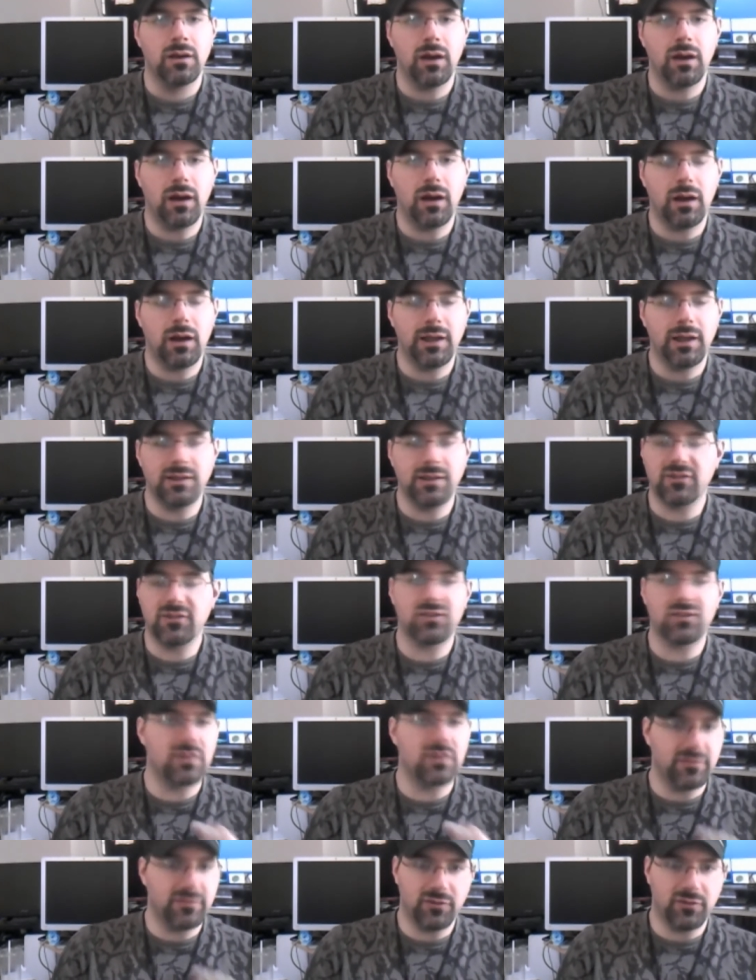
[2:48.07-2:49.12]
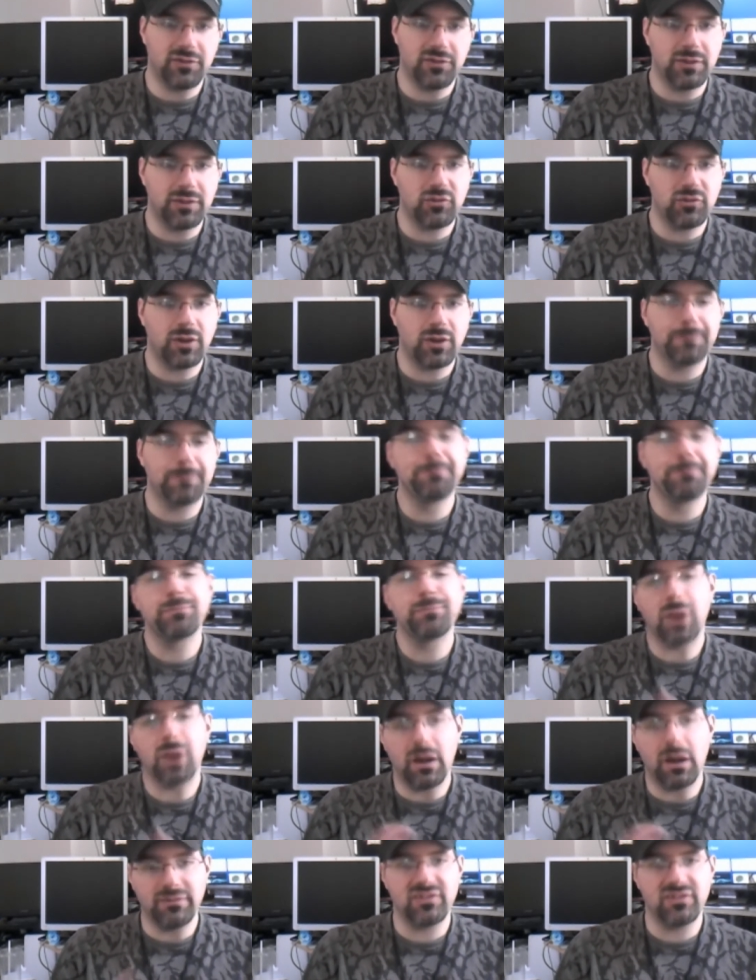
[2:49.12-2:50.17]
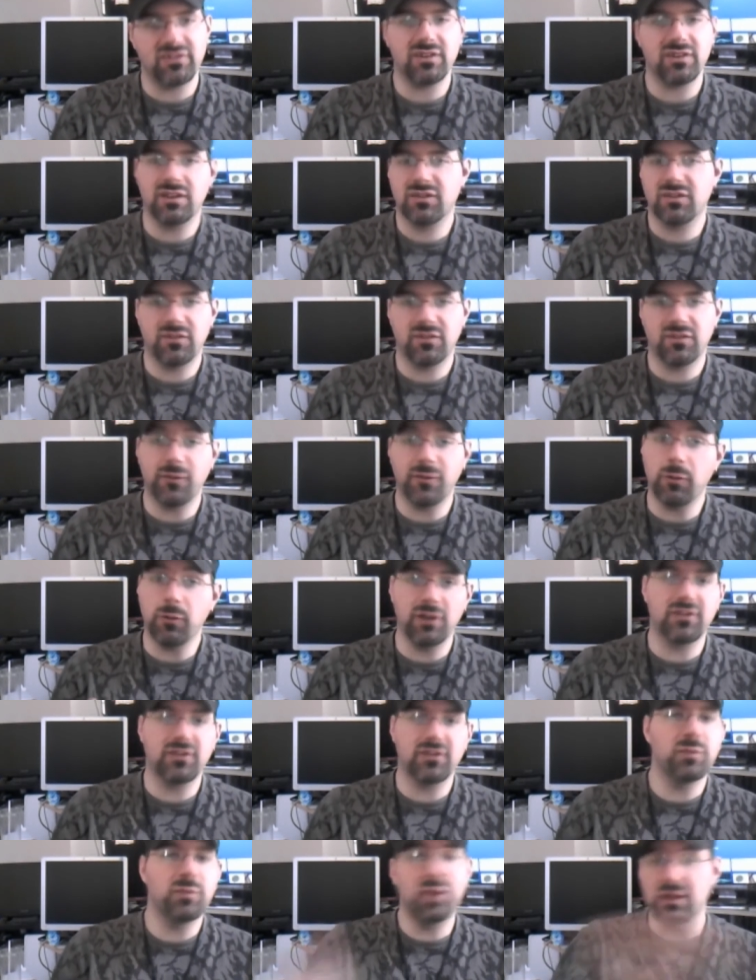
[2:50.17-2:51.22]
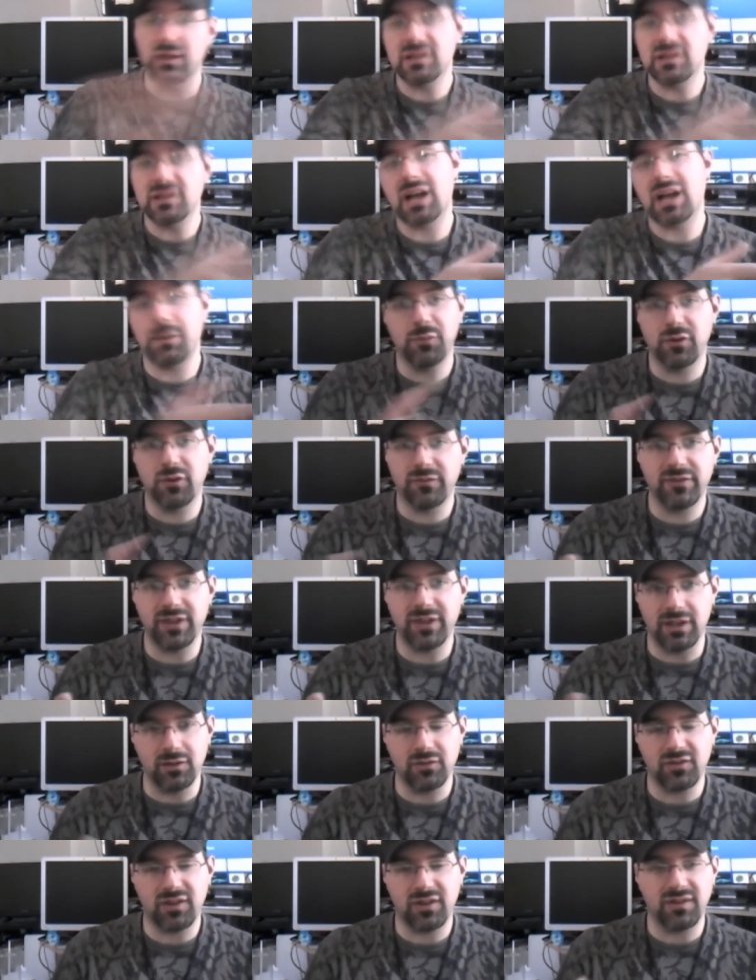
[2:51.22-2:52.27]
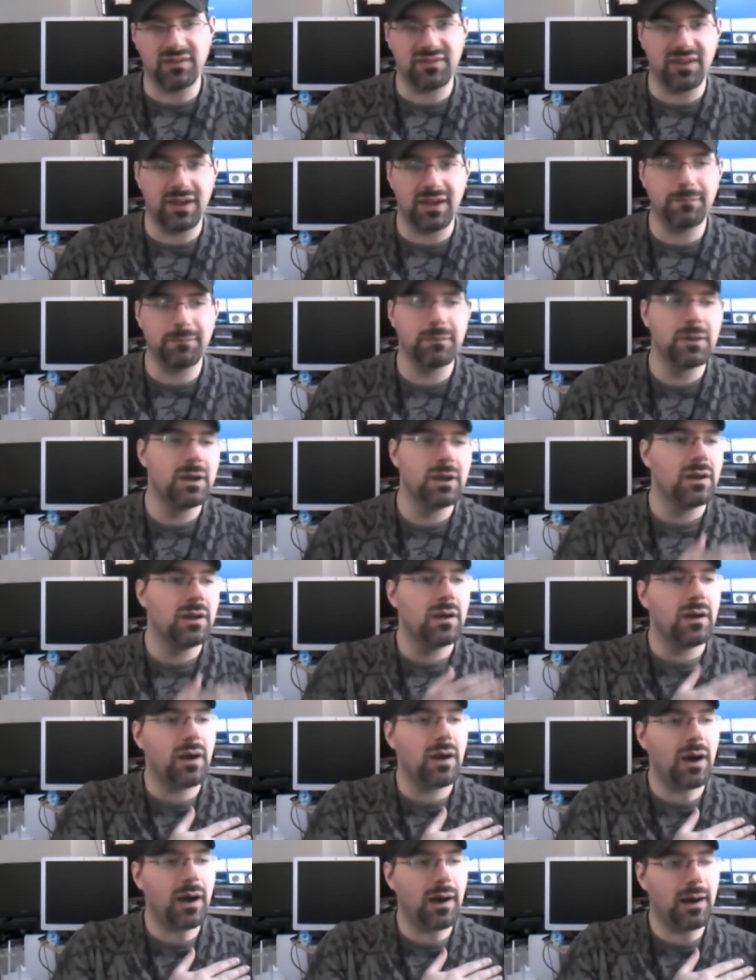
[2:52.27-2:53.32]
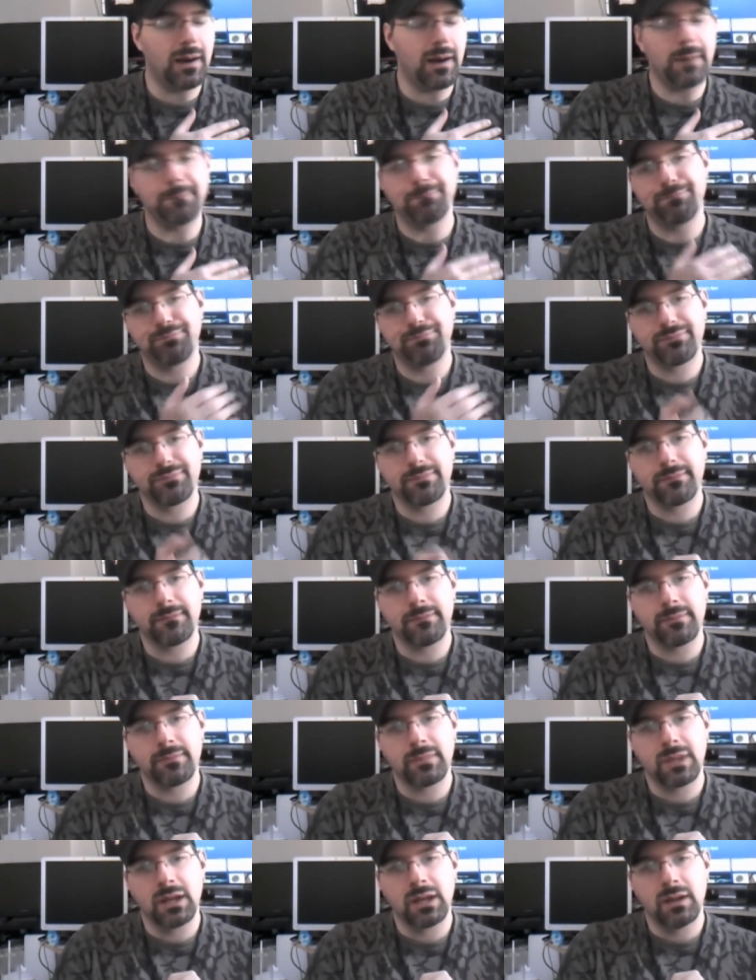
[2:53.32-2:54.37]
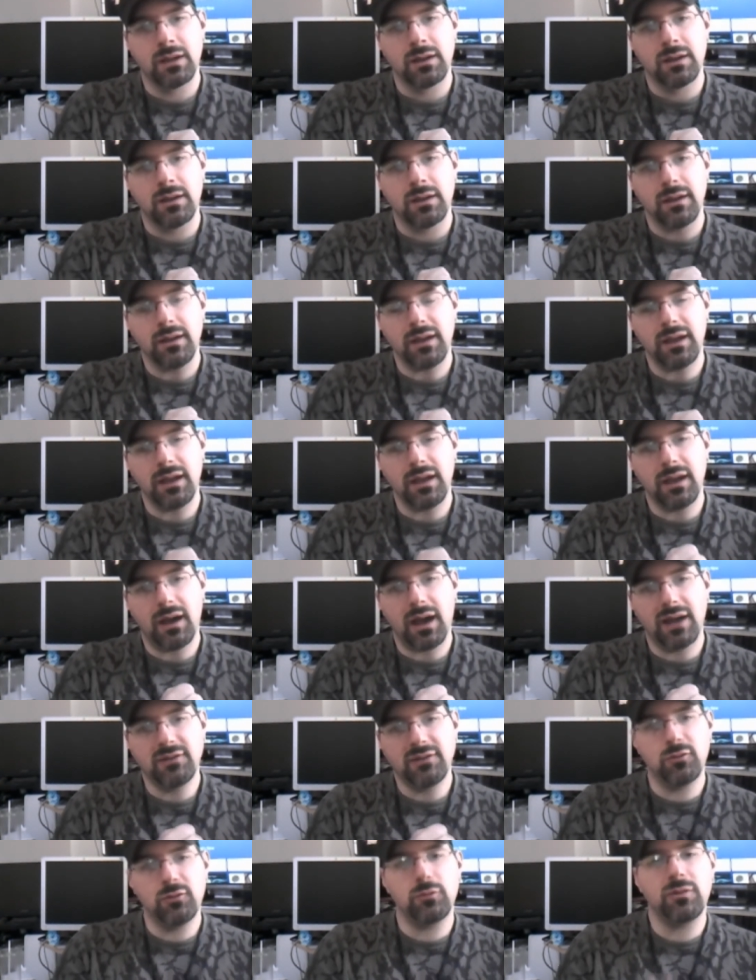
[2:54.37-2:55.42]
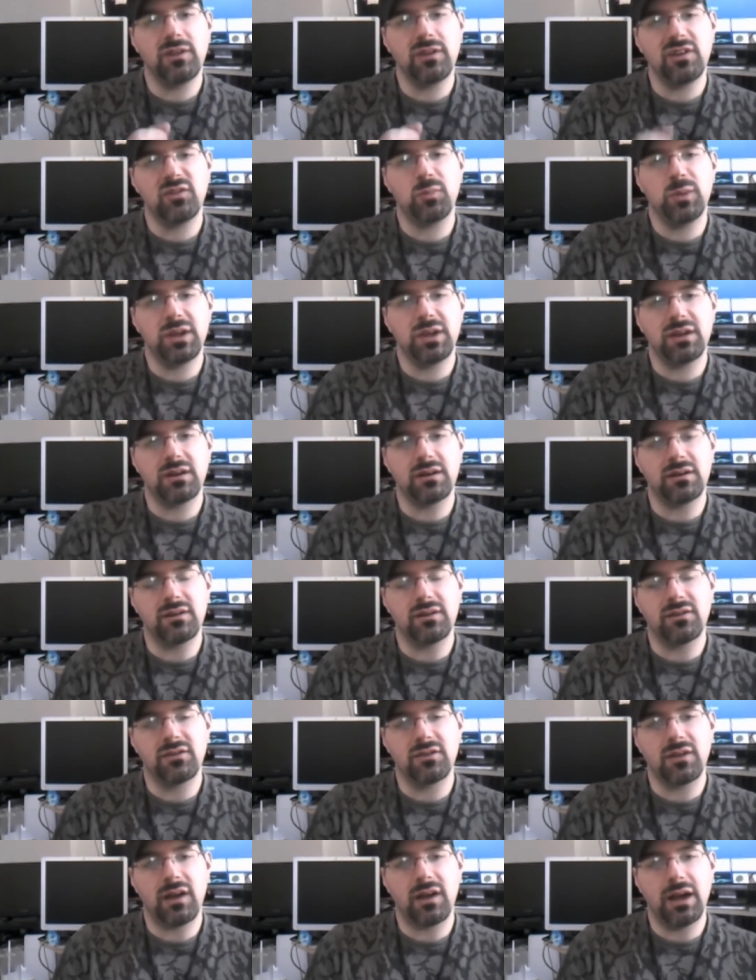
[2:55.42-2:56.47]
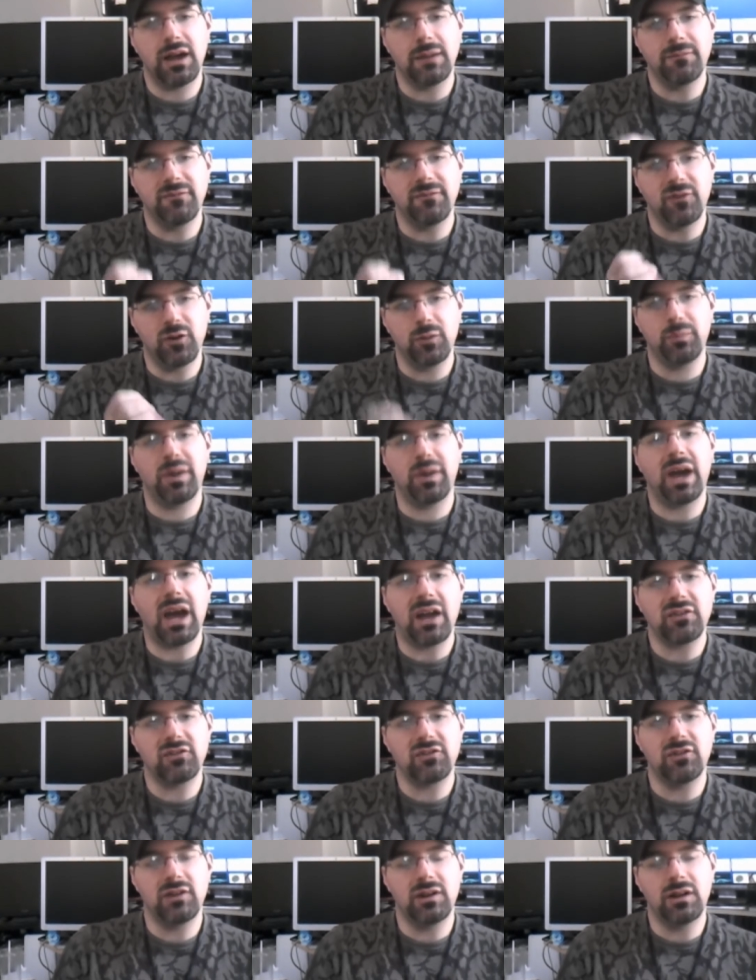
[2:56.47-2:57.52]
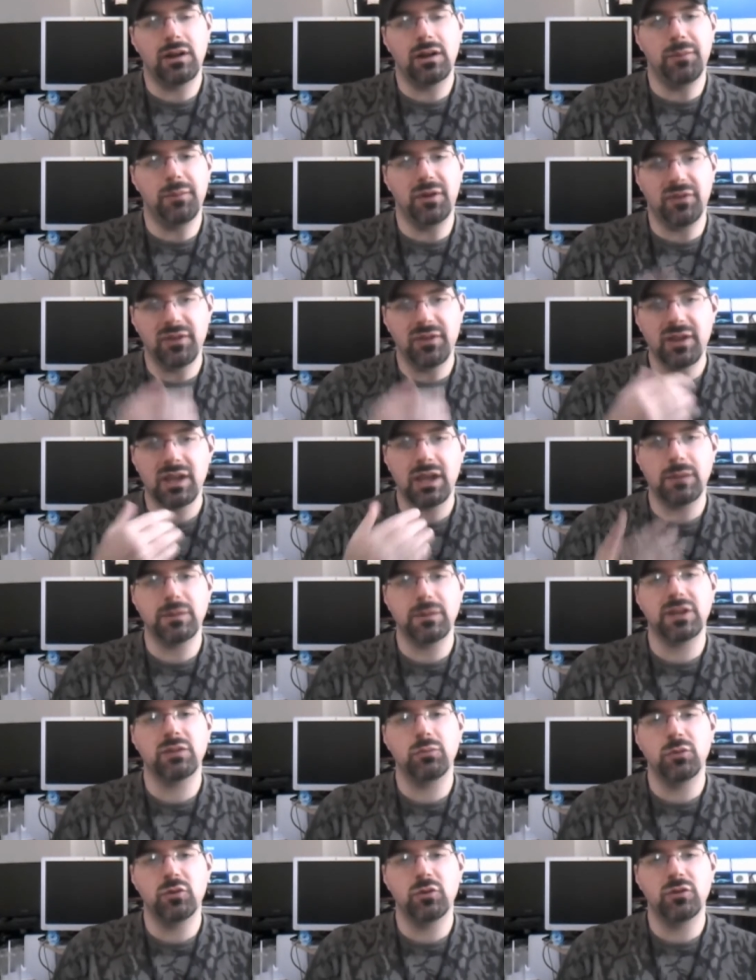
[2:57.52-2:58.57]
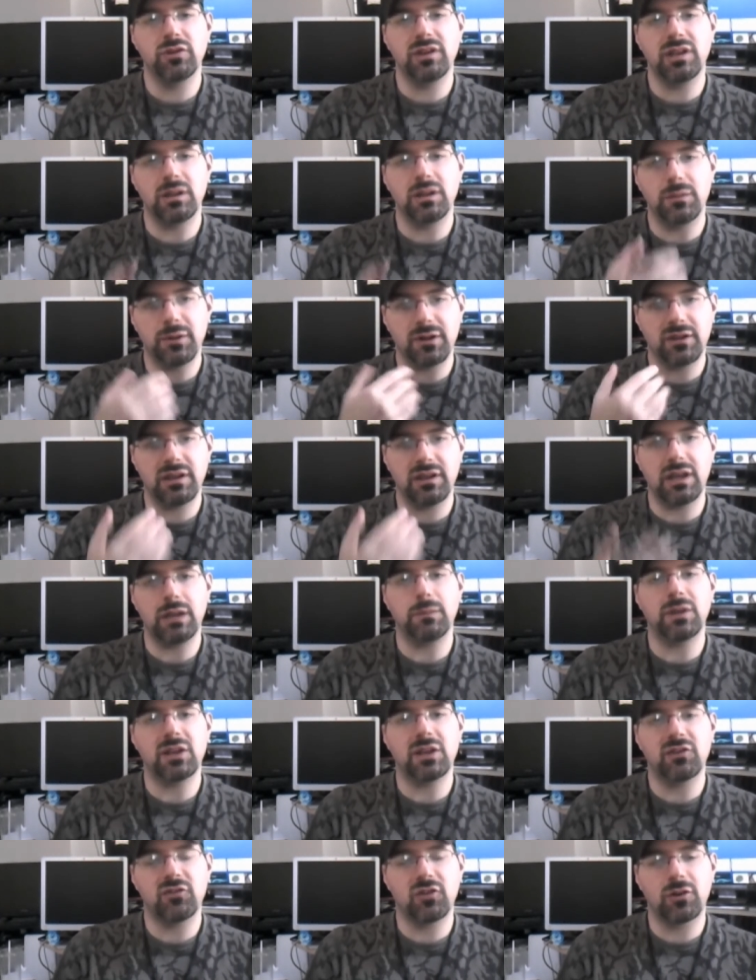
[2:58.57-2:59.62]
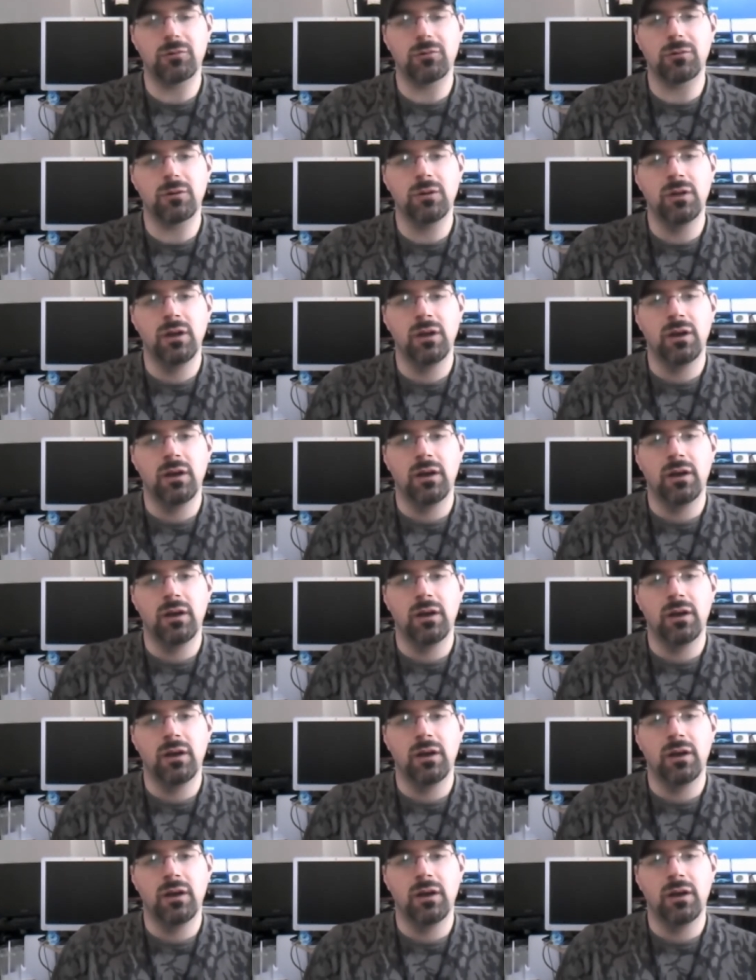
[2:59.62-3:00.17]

Uh, and this isn't a full-time job, obviously, because if it was, there'd be a lot more videos all the time. Um, I do these because I'm very passionate about the gaming community and about gaming in general.